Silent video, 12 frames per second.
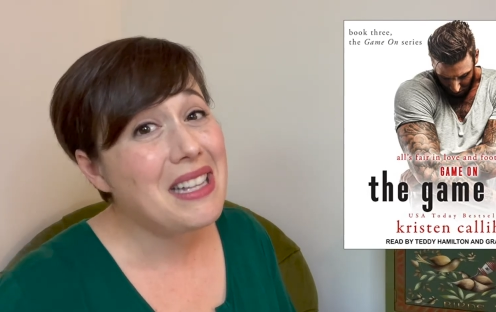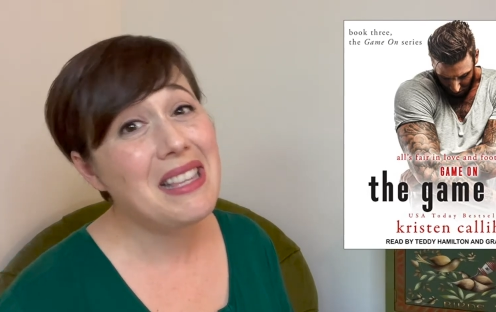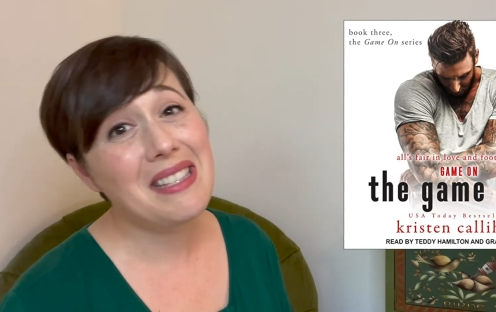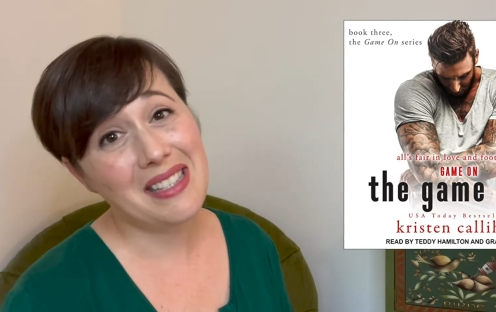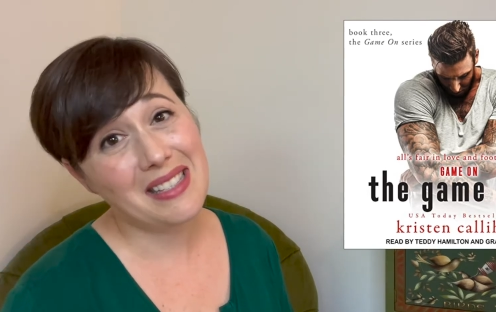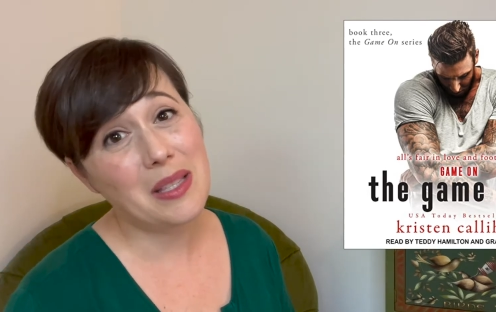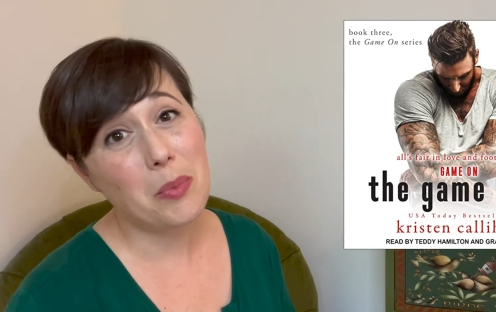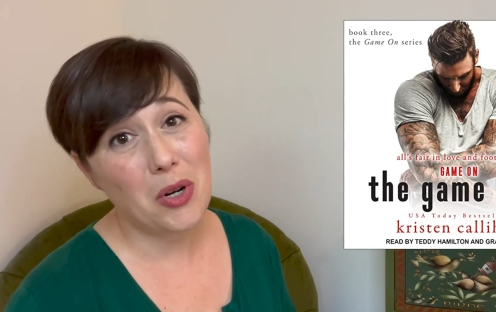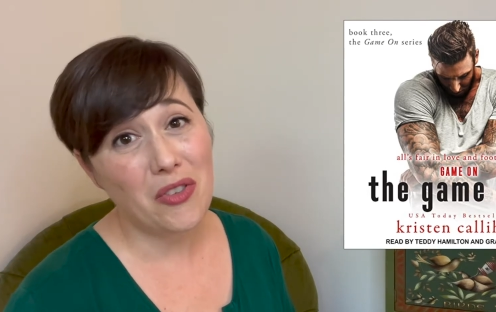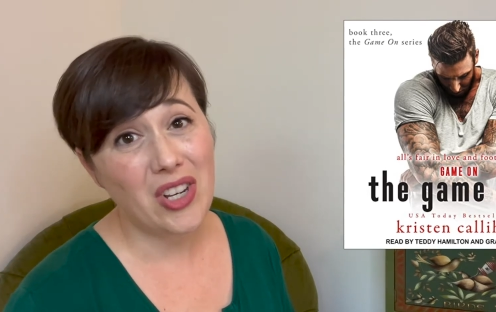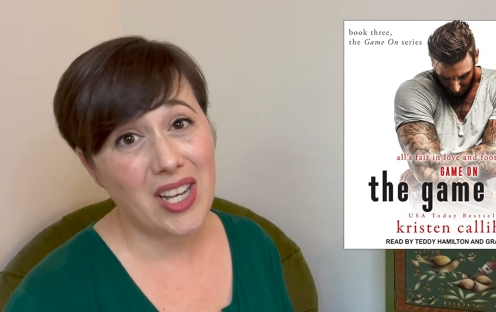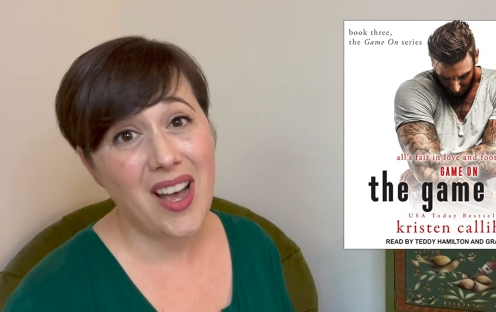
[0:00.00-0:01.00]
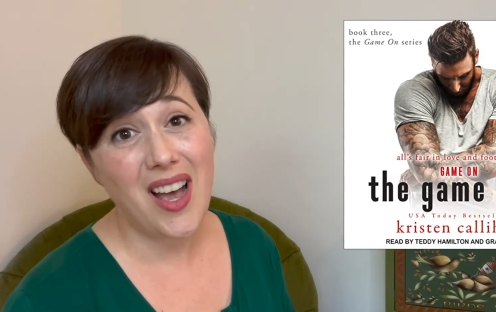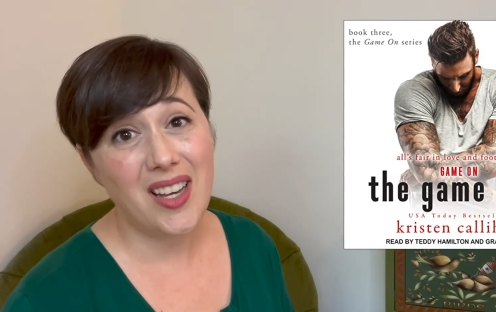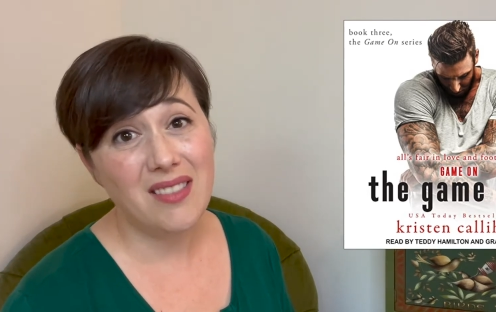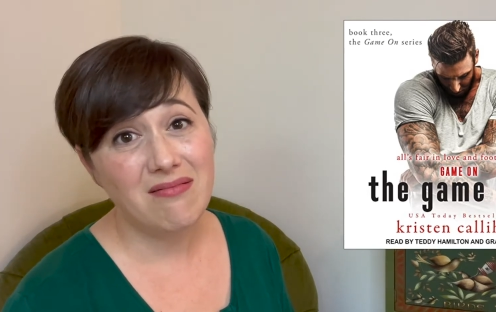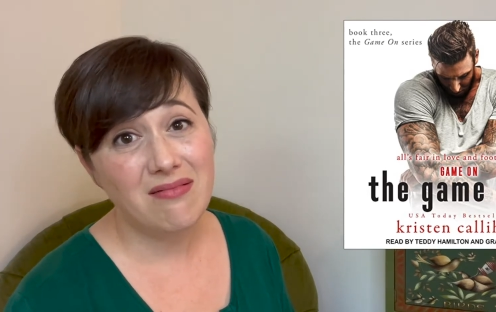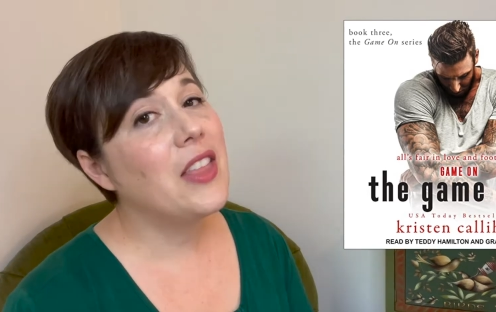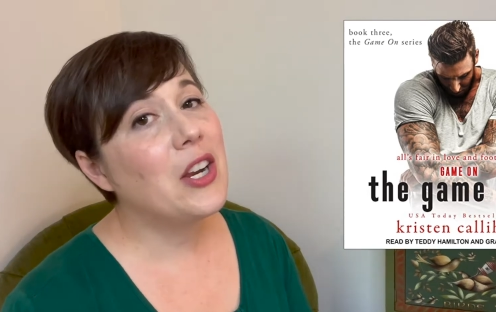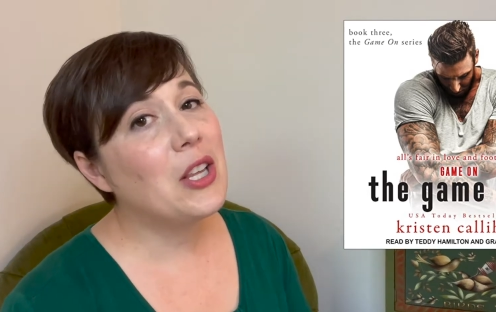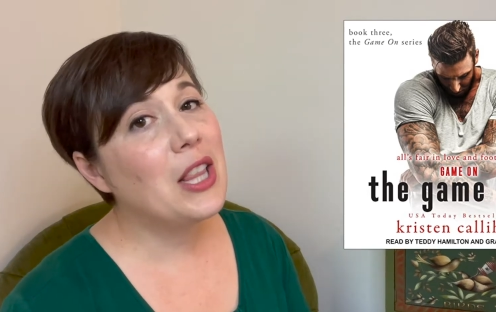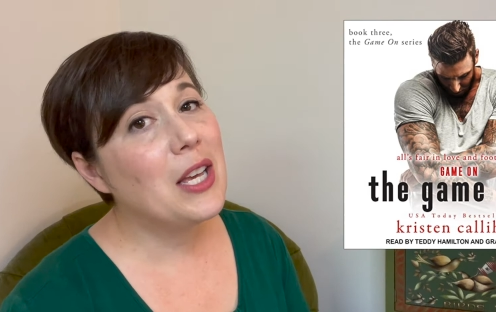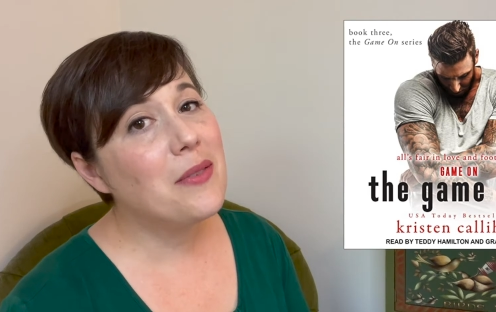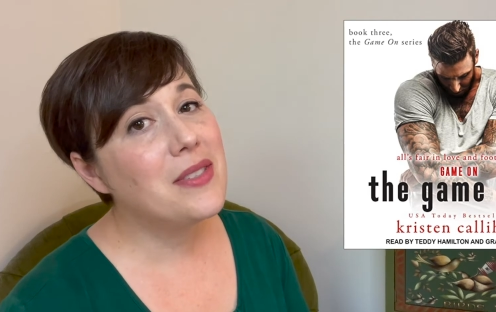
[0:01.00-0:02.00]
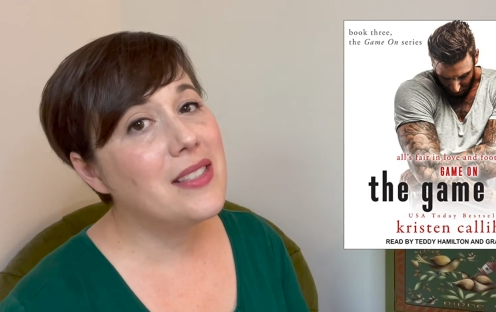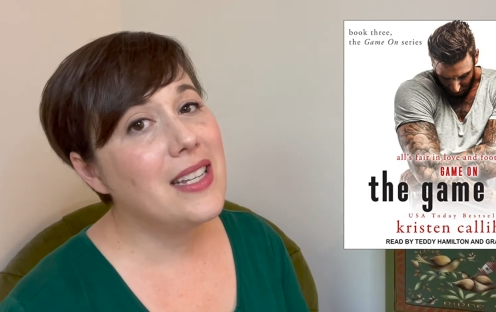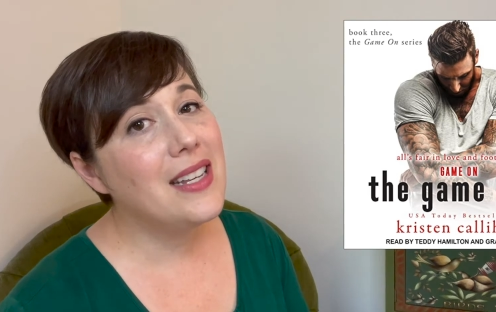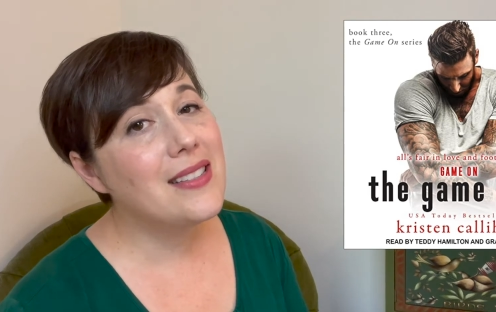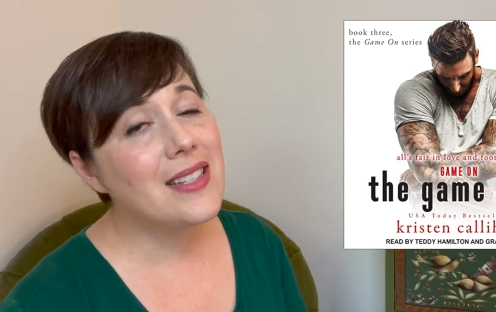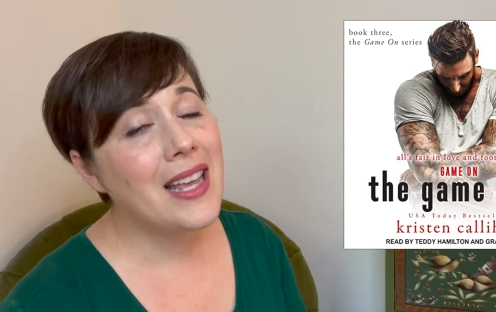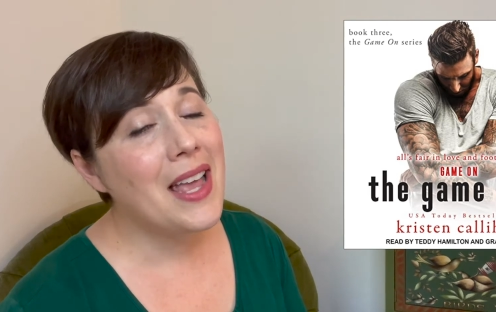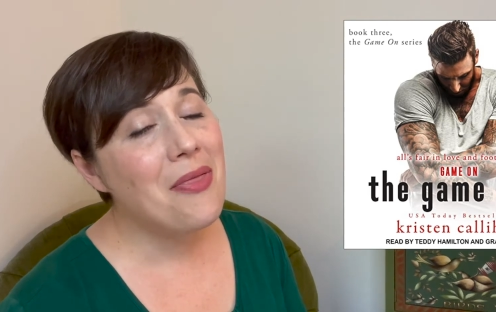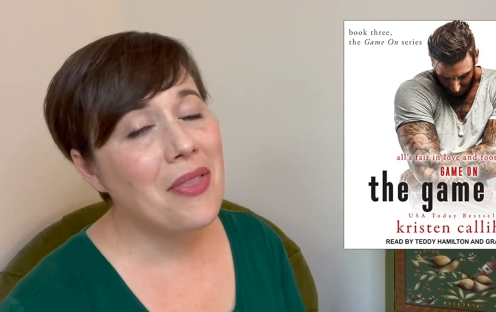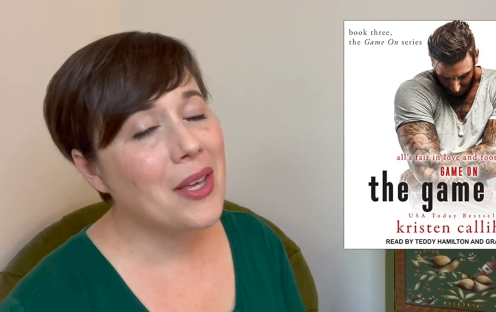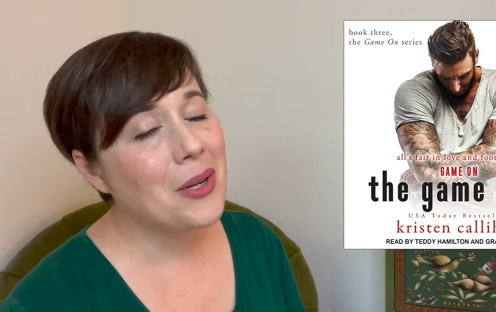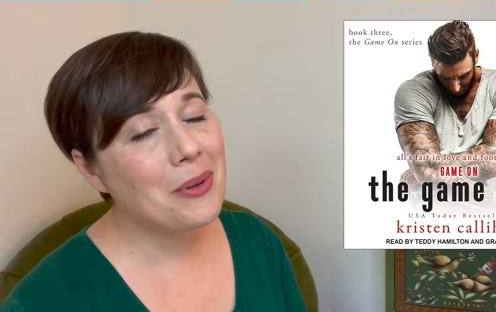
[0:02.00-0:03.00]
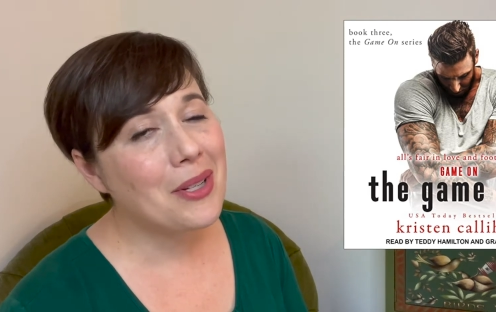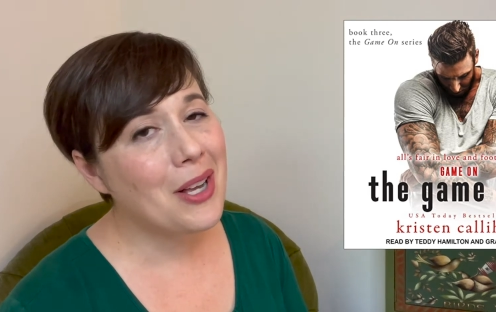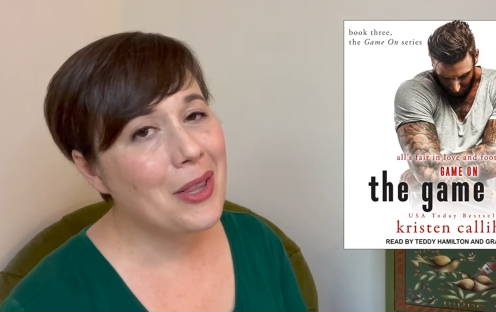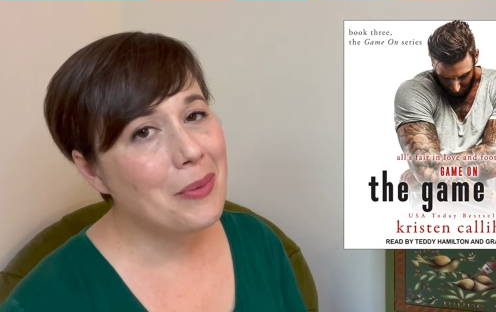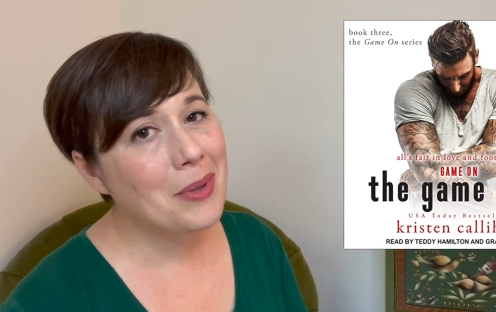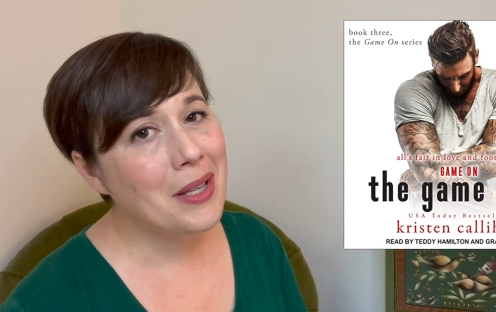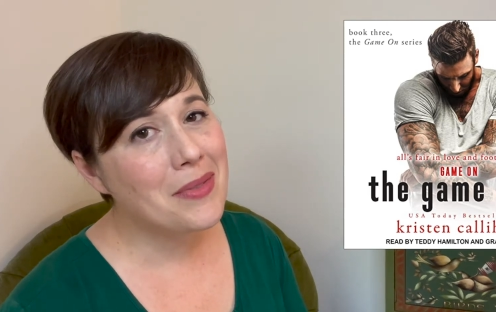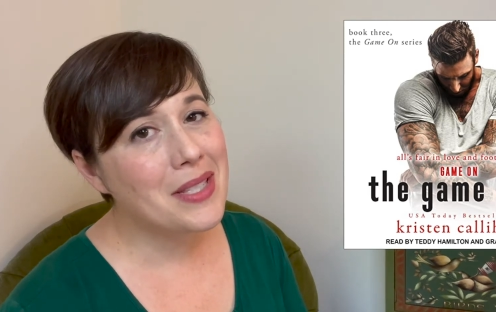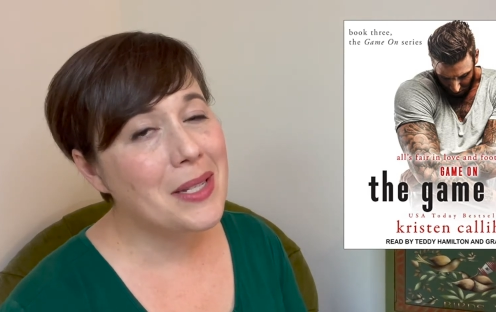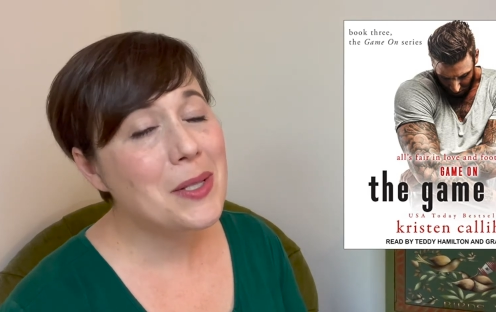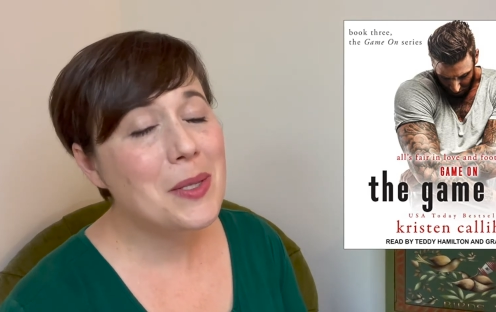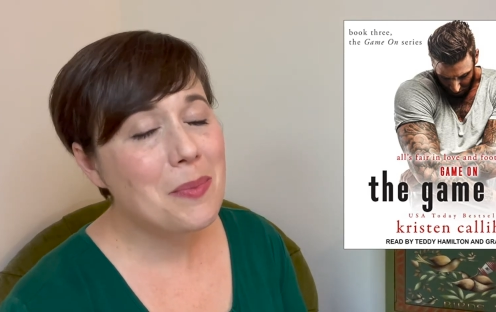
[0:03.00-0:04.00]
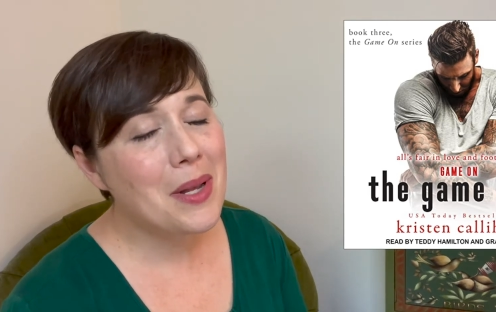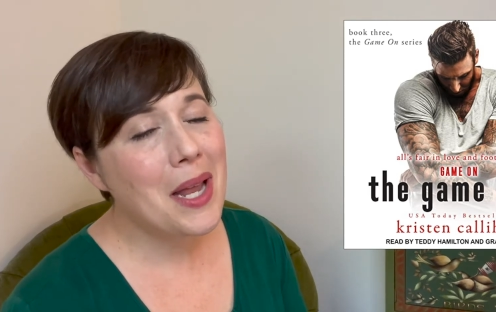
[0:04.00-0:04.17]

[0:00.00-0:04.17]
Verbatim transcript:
Speaker 1: this is the perfect guy. Their love scenes, again, they don't call them love scenes, but